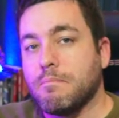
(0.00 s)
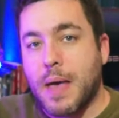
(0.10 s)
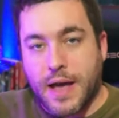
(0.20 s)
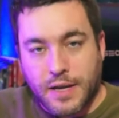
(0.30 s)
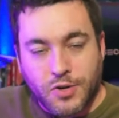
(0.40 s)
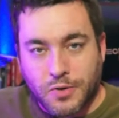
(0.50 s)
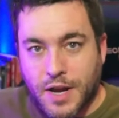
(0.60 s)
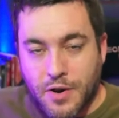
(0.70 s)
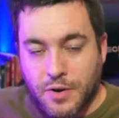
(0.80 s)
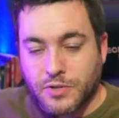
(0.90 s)
mech or
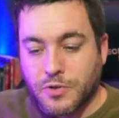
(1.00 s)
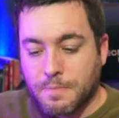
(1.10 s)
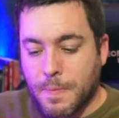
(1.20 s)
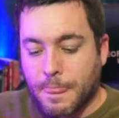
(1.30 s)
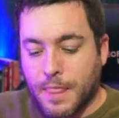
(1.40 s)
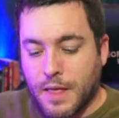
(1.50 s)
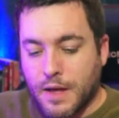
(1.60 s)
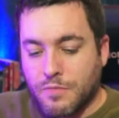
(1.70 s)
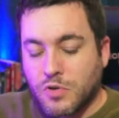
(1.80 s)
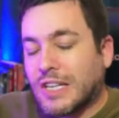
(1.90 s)
character,
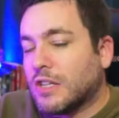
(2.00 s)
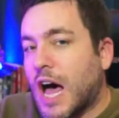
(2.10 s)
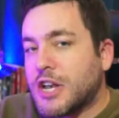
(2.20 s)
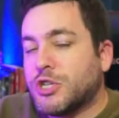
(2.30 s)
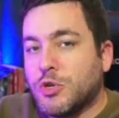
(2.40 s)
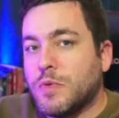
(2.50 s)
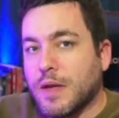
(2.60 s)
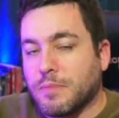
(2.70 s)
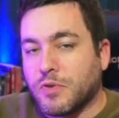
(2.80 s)
uh, there's a lot to them.